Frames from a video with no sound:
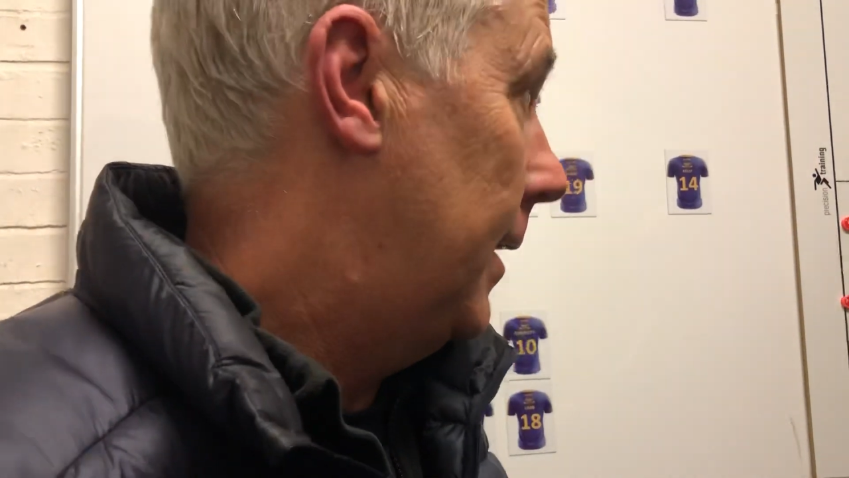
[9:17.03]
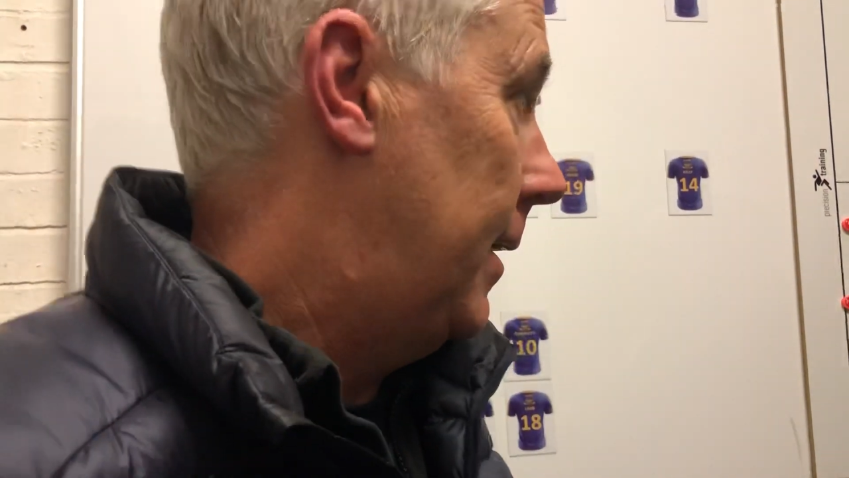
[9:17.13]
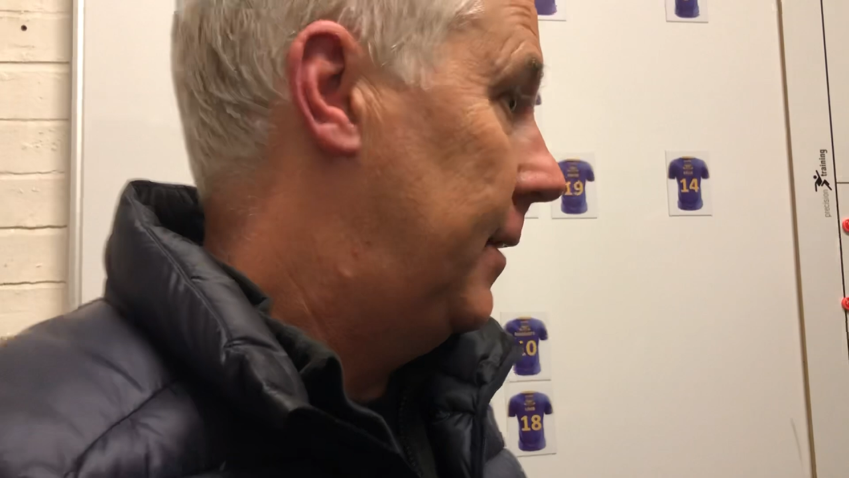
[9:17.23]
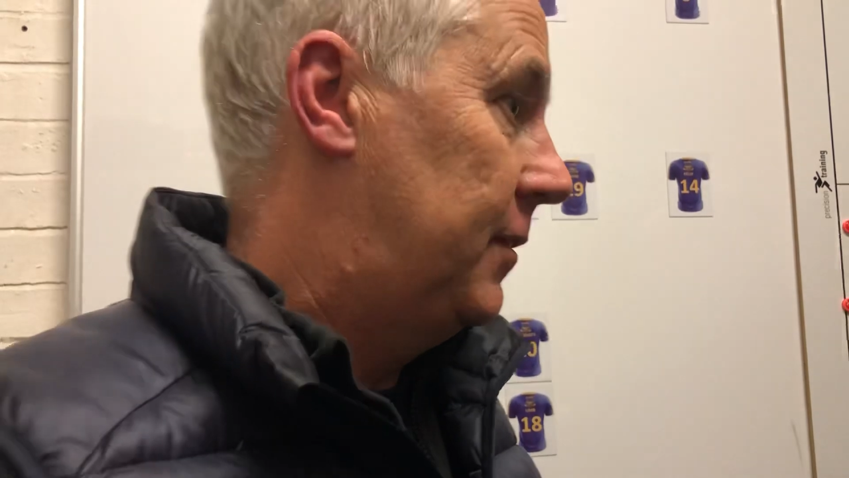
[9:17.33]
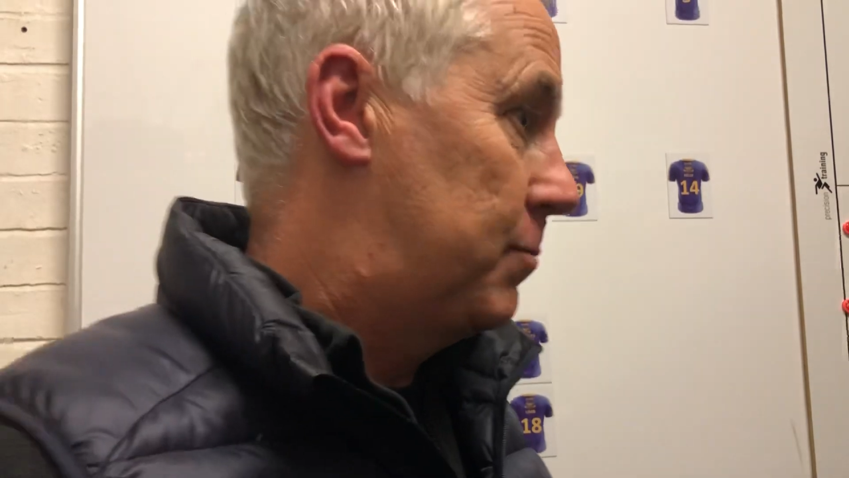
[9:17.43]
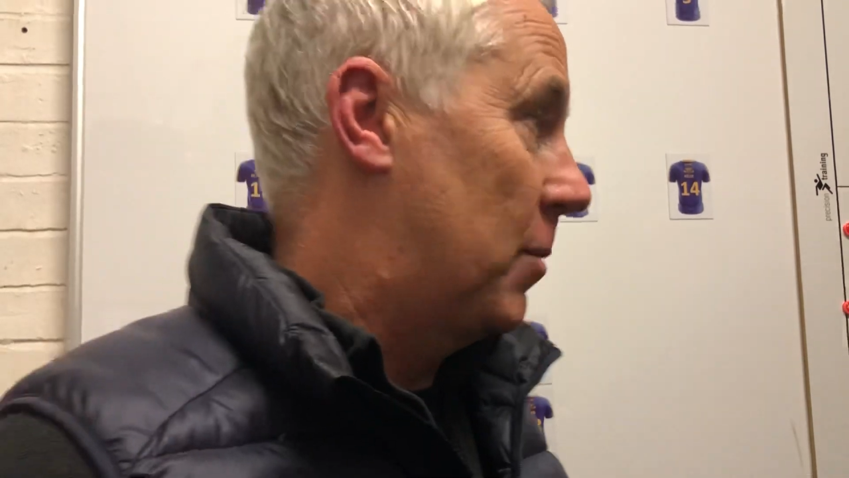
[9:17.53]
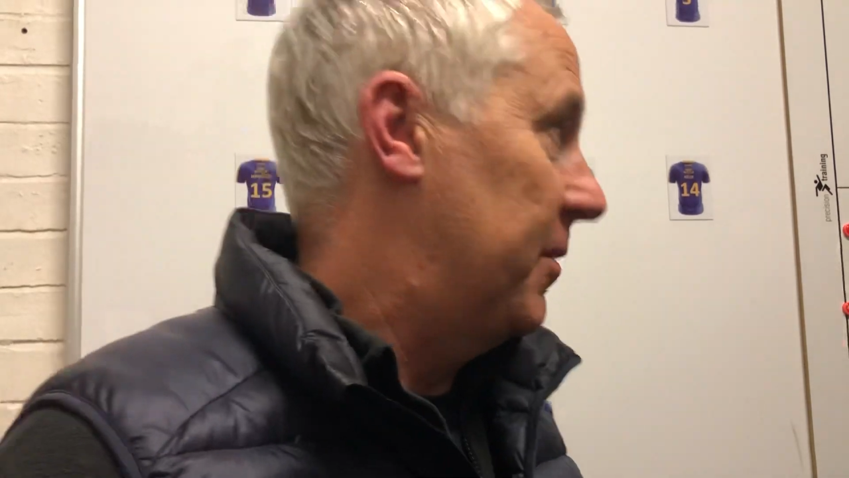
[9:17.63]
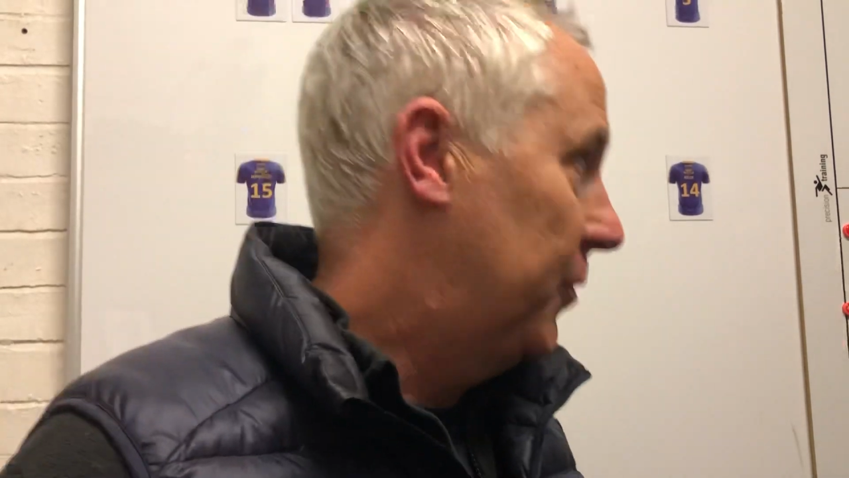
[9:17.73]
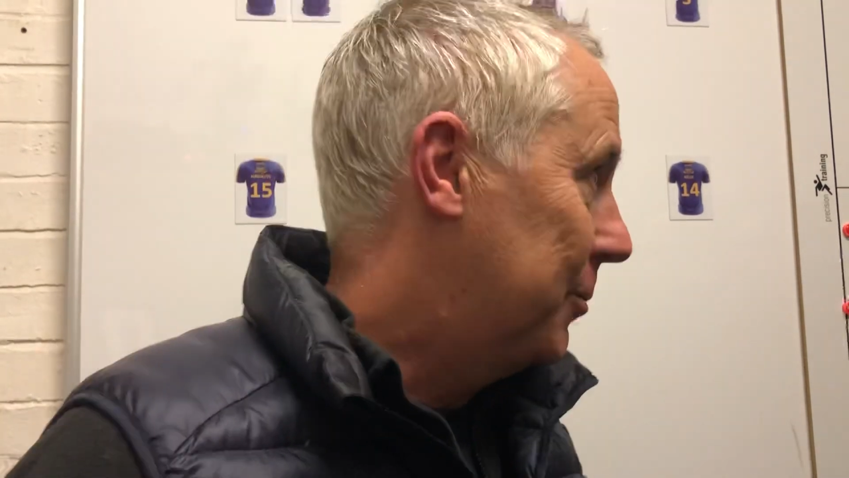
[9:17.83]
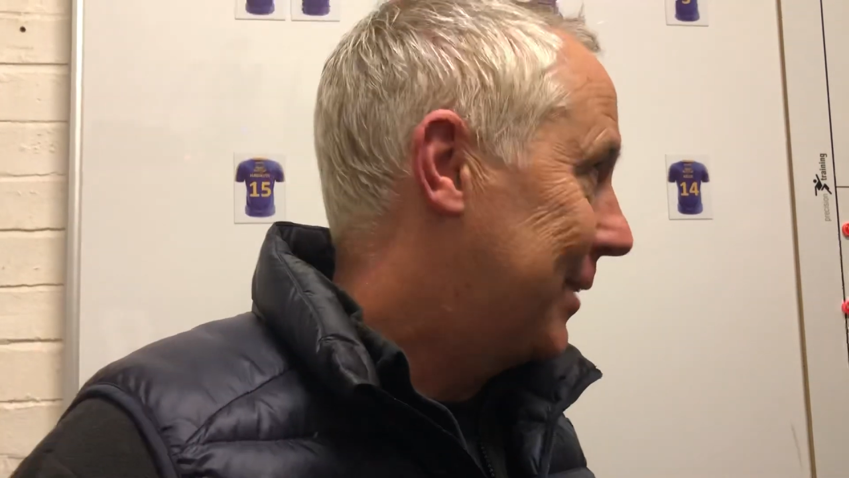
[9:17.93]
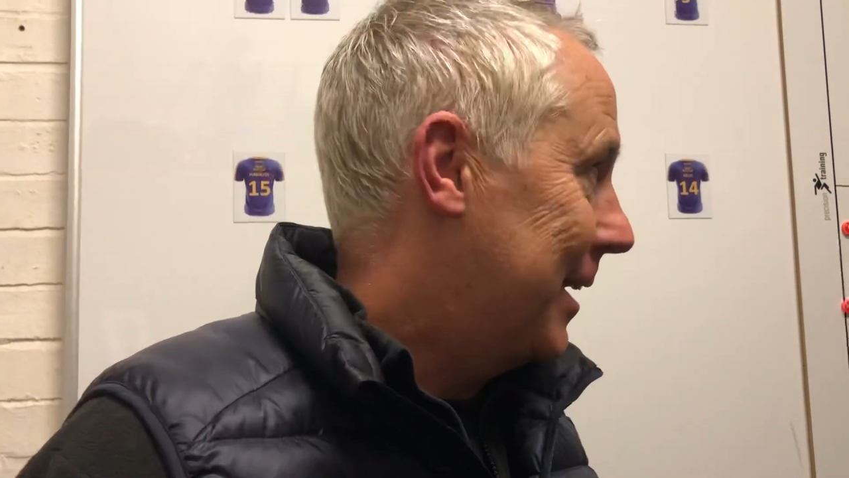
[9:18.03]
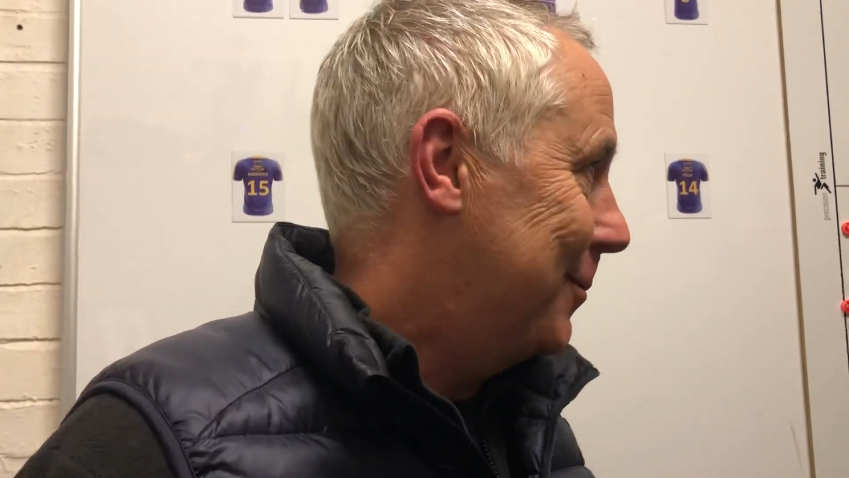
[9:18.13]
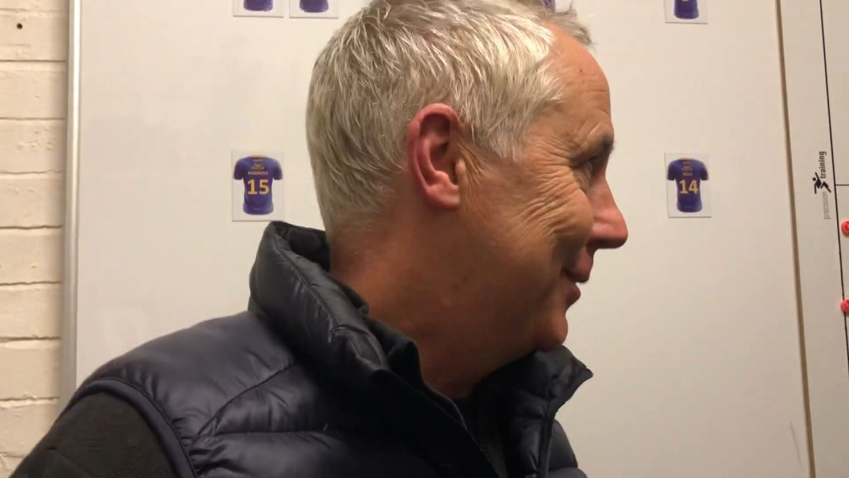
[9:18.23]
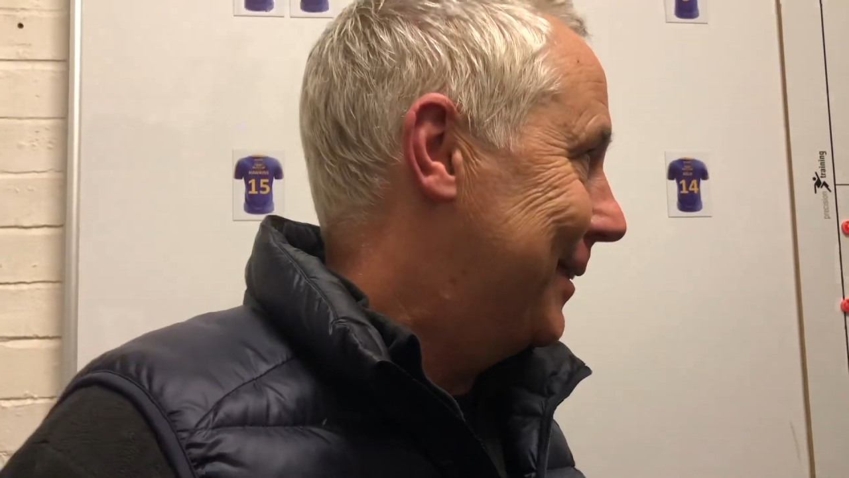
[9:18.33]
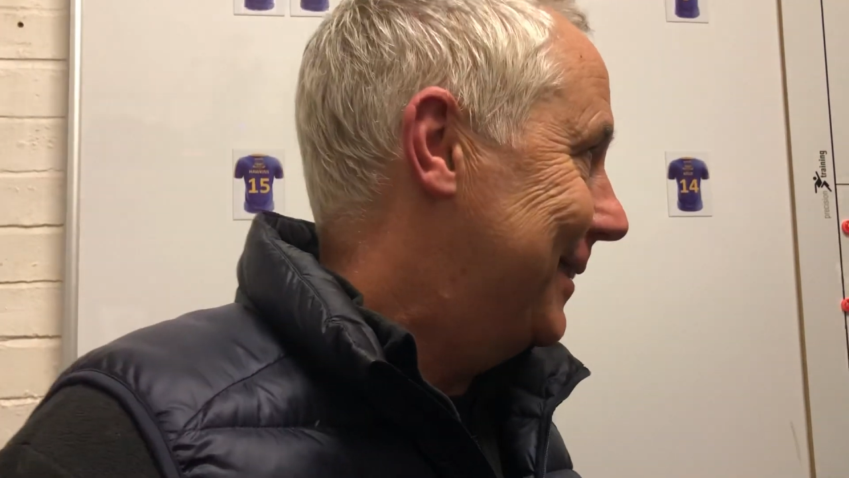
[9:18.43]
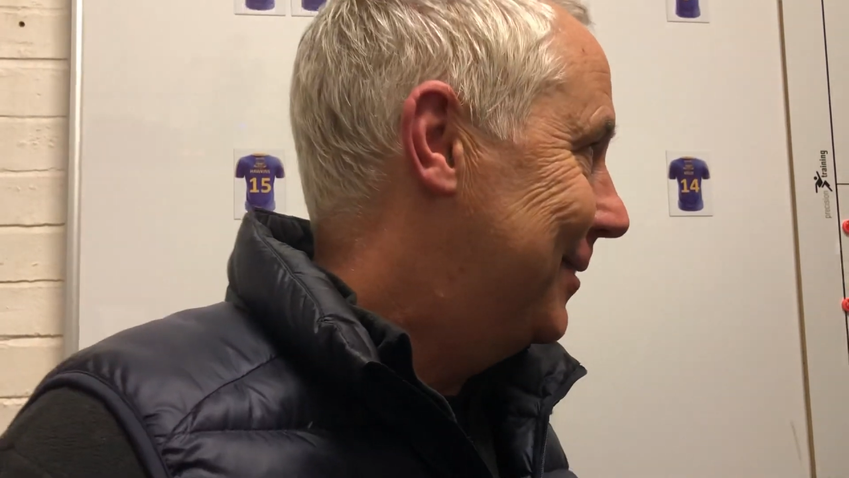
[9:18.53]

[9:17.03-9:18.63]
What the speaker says: Yeah, it's a proper football game, wasn't it?